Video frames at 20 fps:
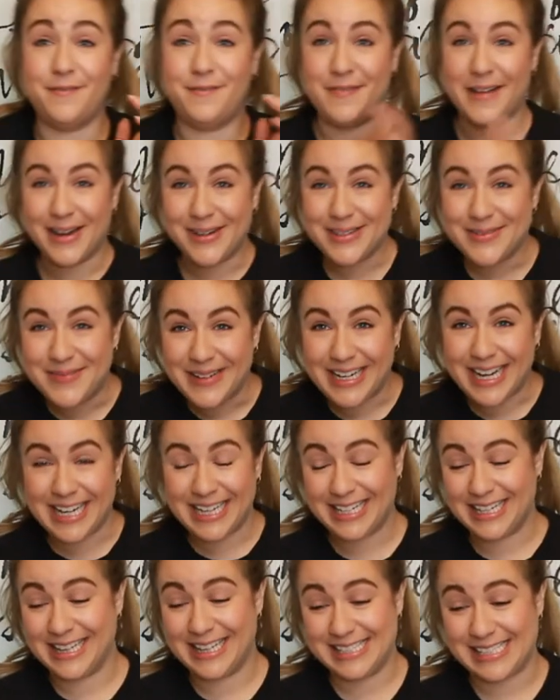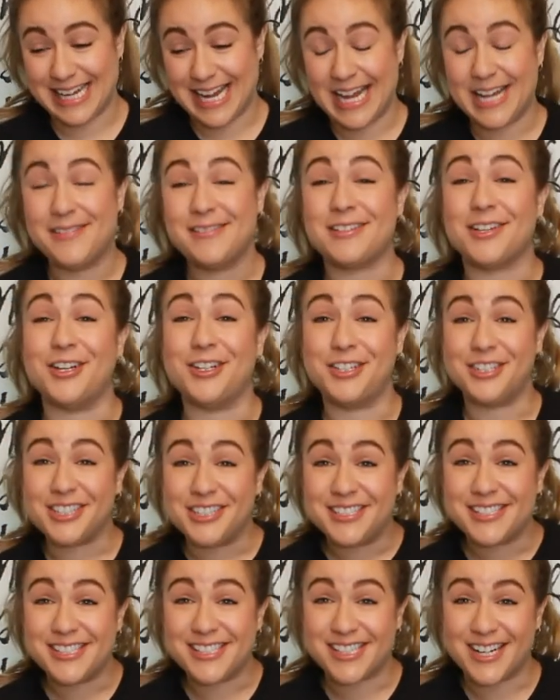very beginning of the day, it was a
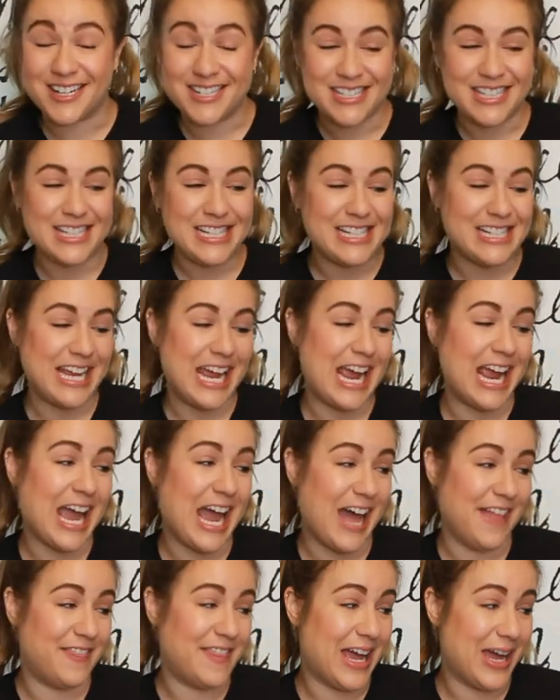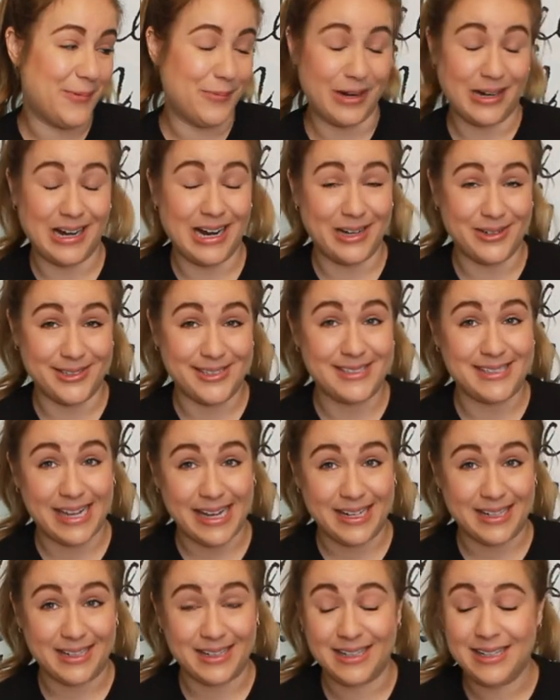good start to the day at that warehouse
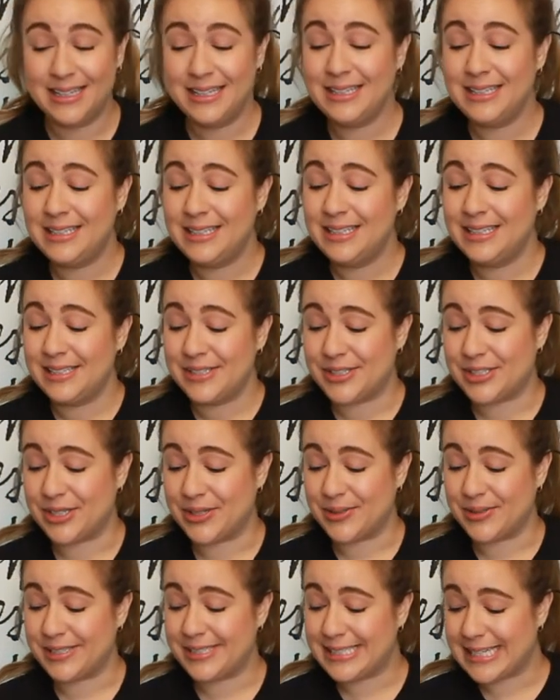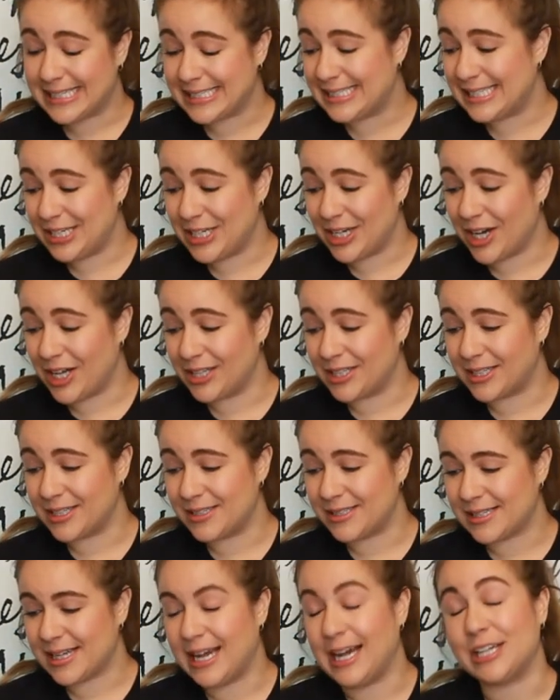sale. So
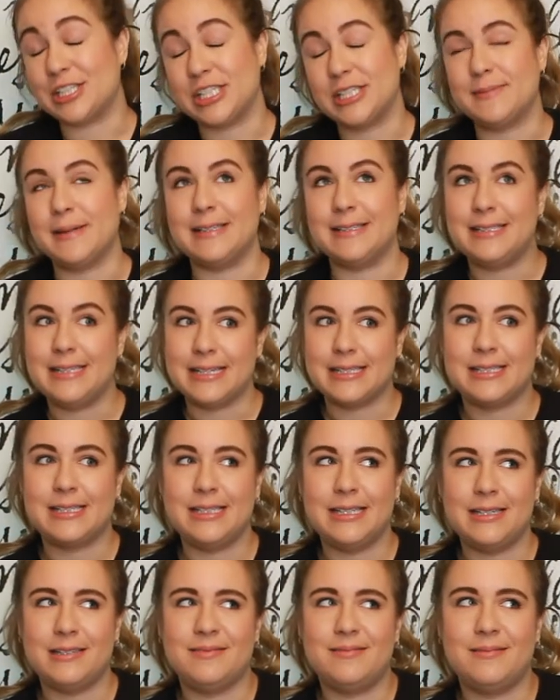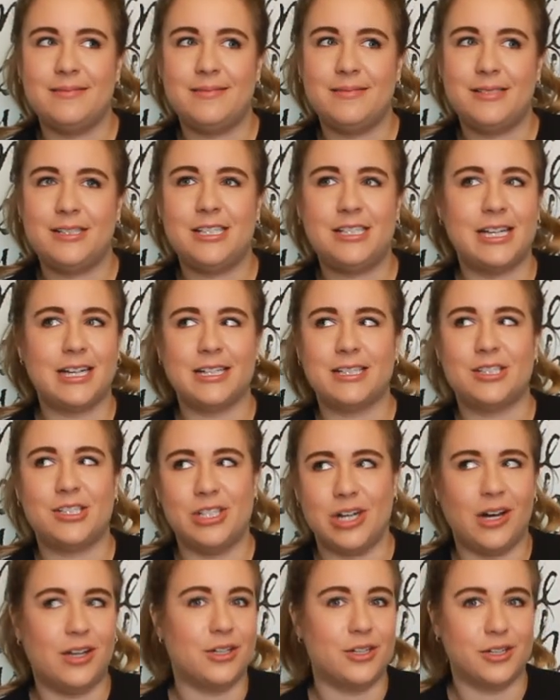$60, I actually spent
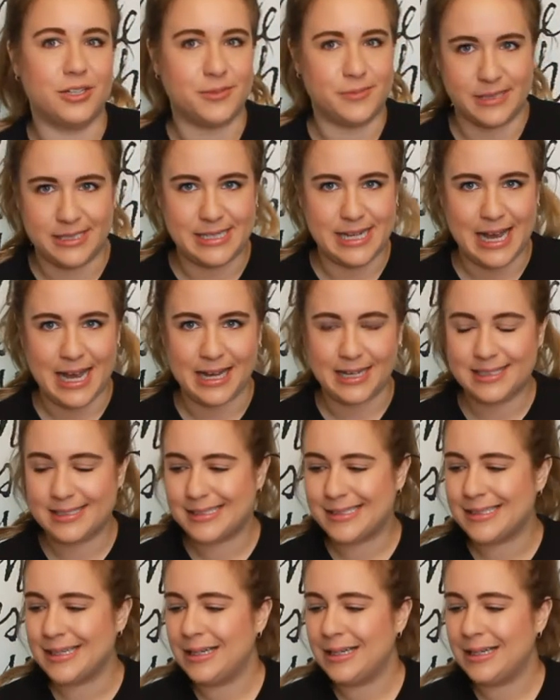$66 with tax.